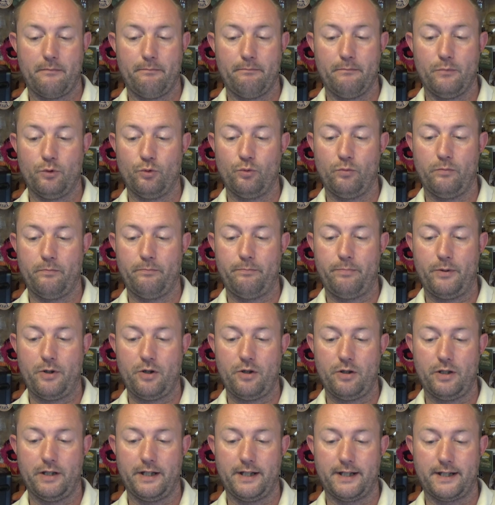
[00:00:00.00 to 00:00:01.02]
malt
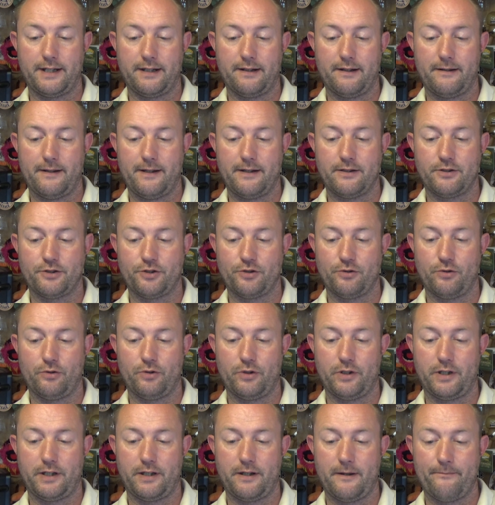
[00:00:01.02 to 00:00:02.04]
barley.
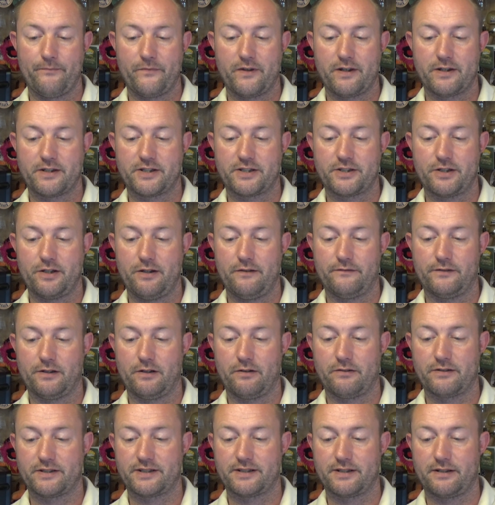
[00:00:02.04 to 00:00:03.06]
Enjoy served
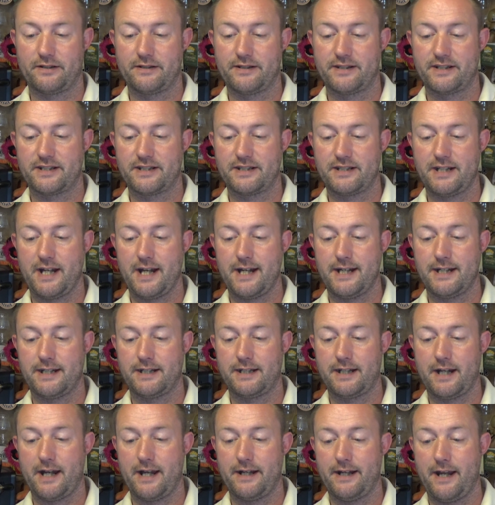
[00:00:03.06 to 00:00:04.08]
alongside
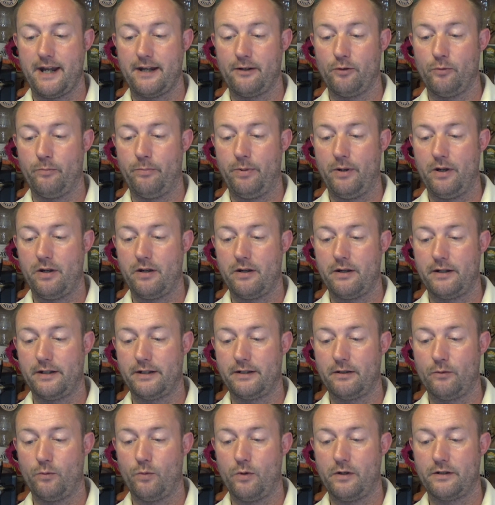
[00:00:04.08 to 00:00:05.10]
steak and ale
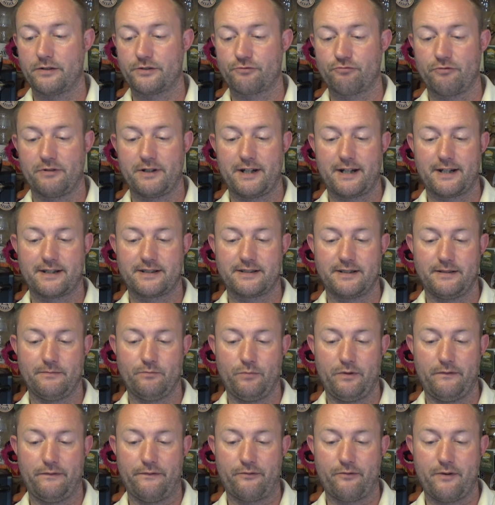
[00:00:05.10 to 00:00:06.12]
pie whilst relaxing
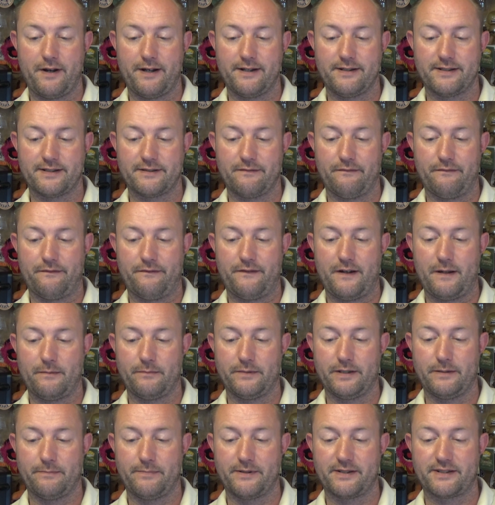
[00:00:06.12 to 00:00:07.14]
with friends and
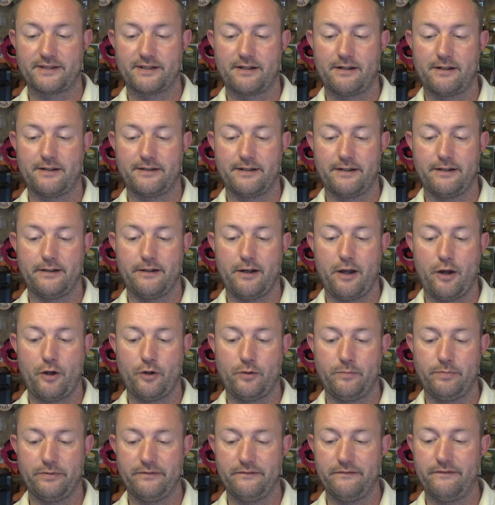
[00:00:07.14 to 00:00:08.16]
family beside an
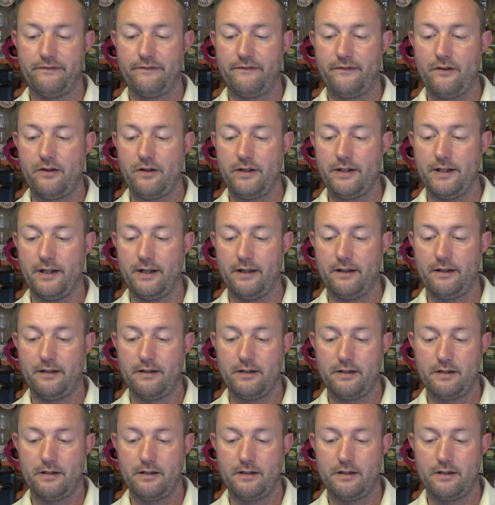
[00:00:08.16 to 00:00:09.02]
open fire.